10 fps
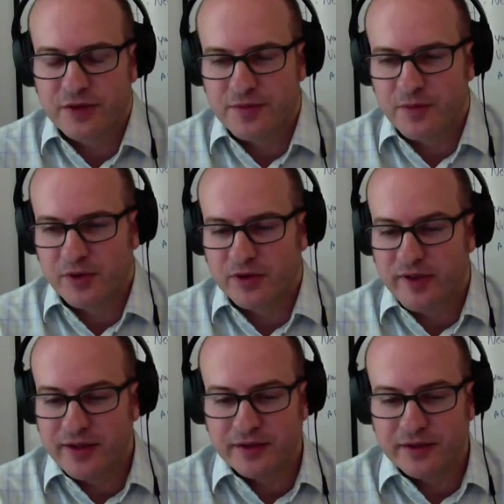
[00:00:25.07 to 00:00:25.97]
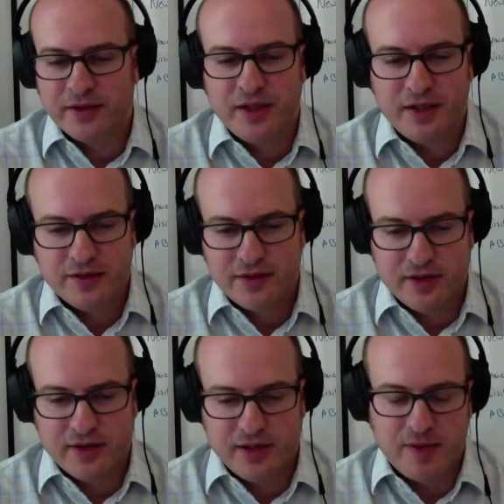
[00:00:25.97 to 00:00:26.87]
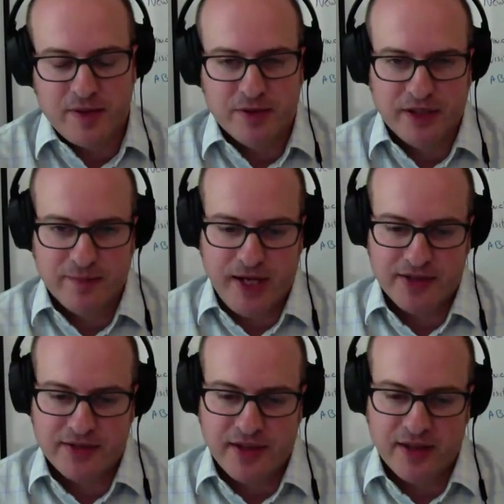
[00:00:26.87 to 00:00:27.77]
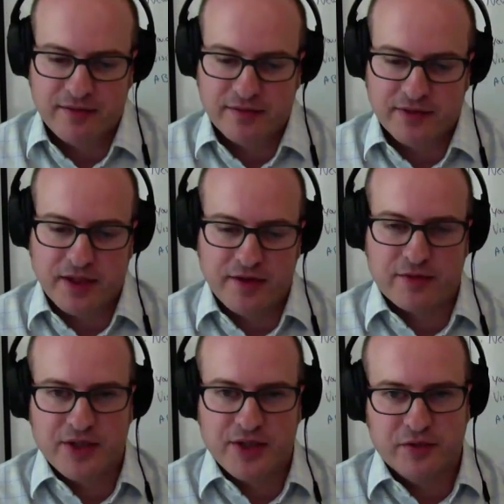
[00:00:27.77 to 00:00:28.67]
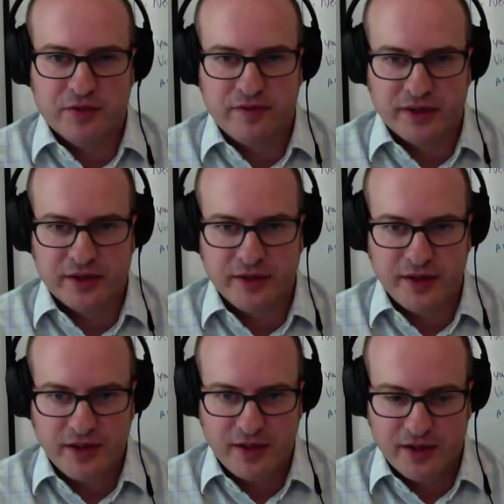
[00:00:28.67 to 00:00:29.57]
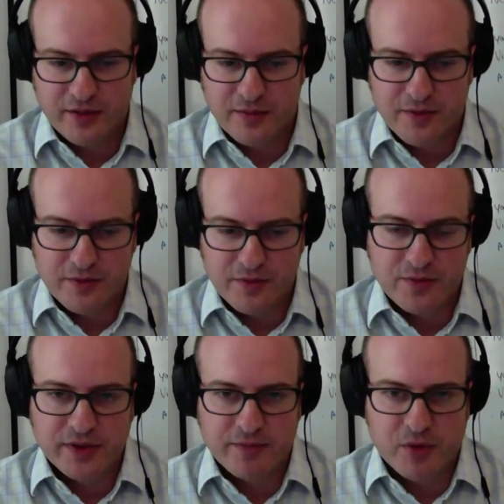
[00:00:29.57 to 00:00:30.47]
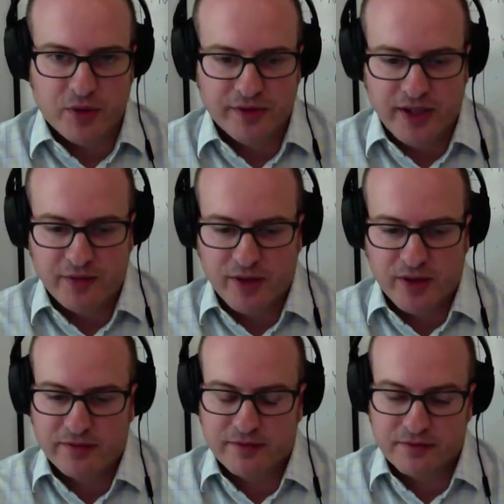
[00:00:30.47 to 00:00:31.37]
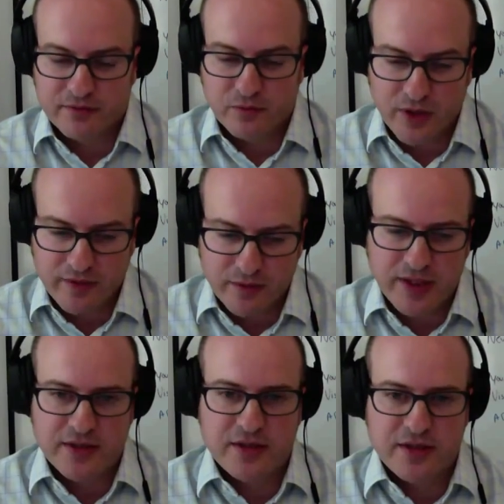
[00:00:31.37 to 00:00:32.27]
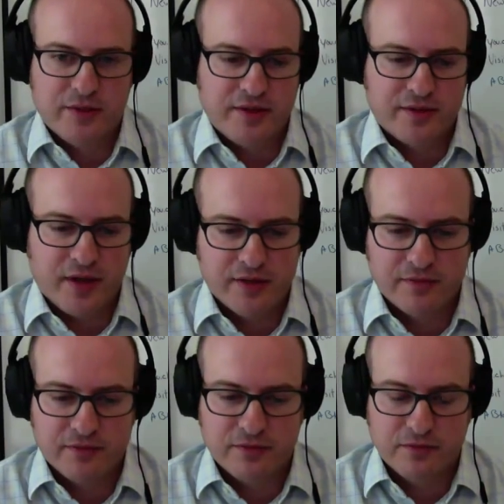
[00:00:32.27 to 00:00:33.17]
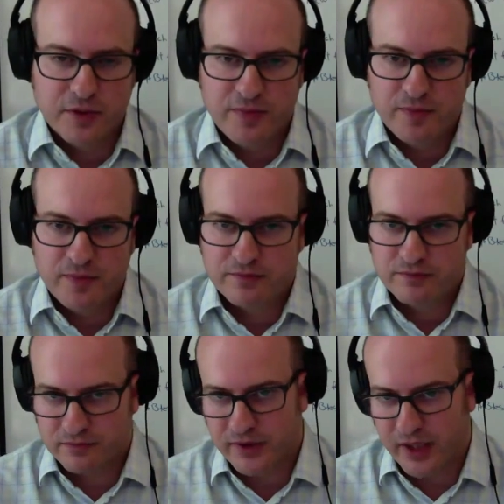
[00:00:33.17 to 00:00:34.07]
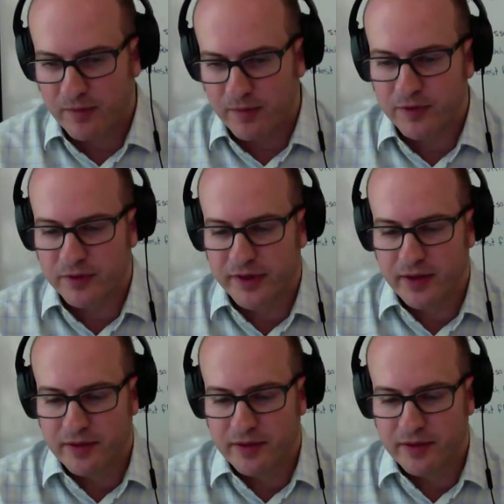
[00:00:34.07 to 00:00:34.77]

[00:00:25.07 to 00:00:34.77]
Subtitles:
more inviting to allow people to get past that kind of threshold fear was really important. And one of the ways that we thought would be helpful in that